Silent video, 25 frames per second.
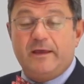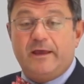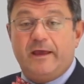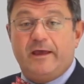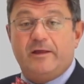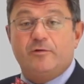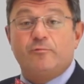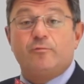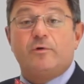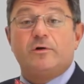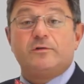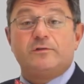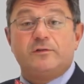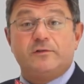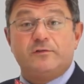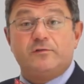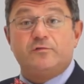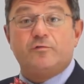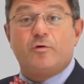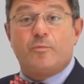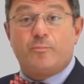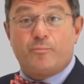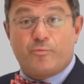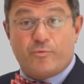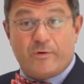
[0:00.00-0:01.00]
and what is
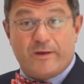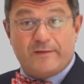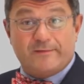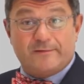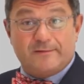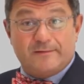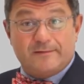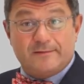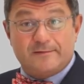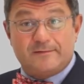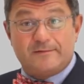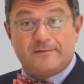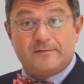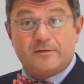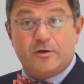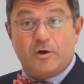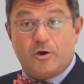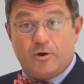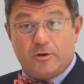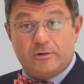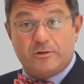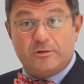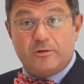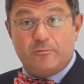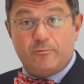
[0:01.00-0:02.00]
your presence
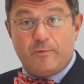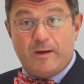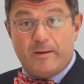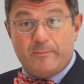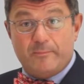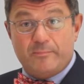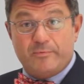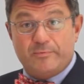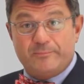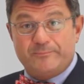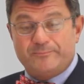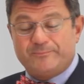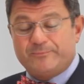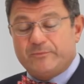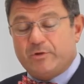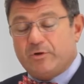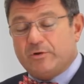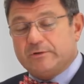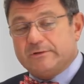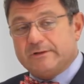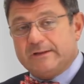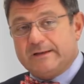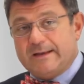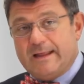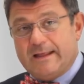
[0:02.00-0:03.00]
on the web,
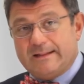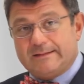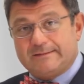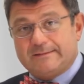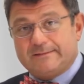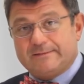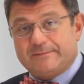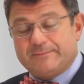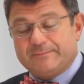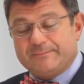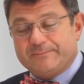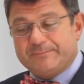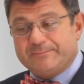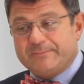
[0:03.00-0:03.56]
on the net.